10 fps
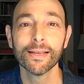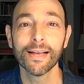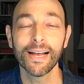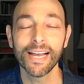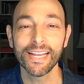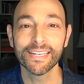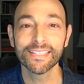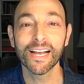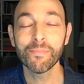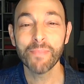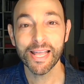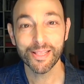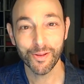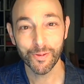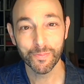Hi, I'm
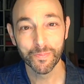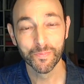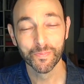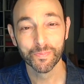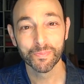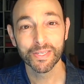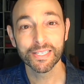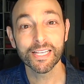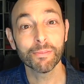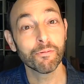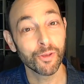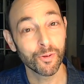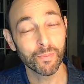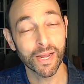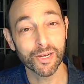Matthew. Some of
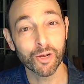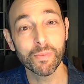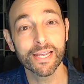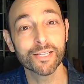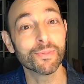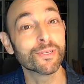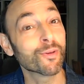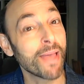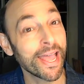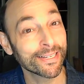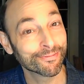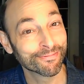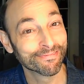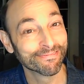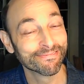you might know me as Mr. Matt
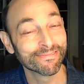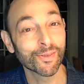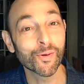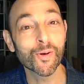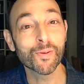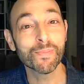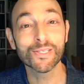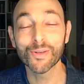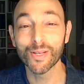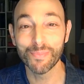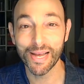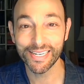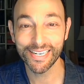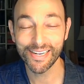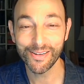or Mr.
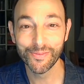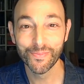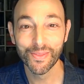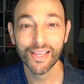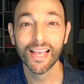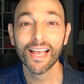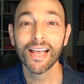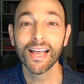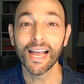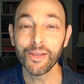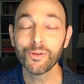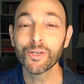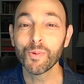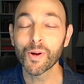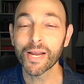LaBanca. I used
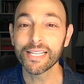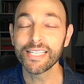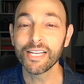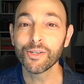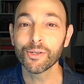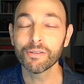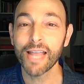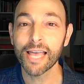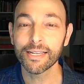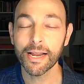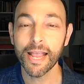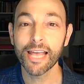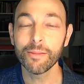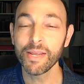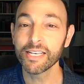to work at St. Joseph Catholic
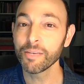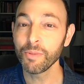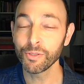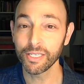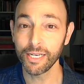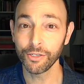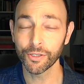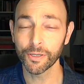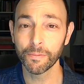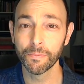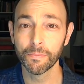Academy as a music teacher.